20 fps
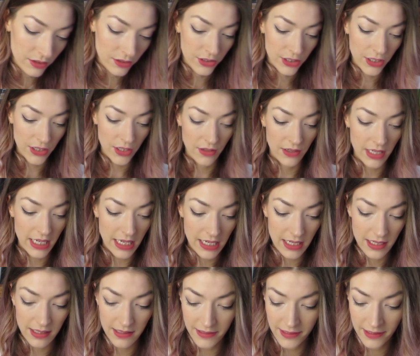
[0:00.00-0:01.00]
2
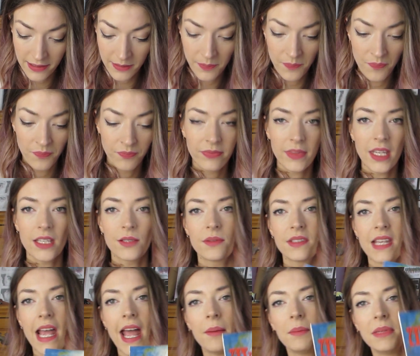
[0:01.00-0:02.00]
years. This
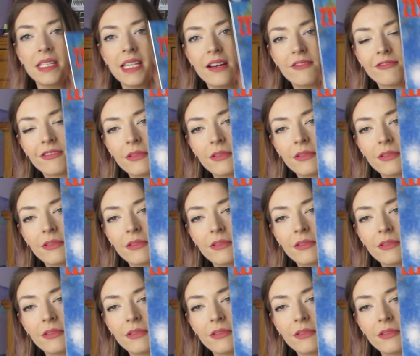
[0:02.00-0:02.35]
was a hand-me-down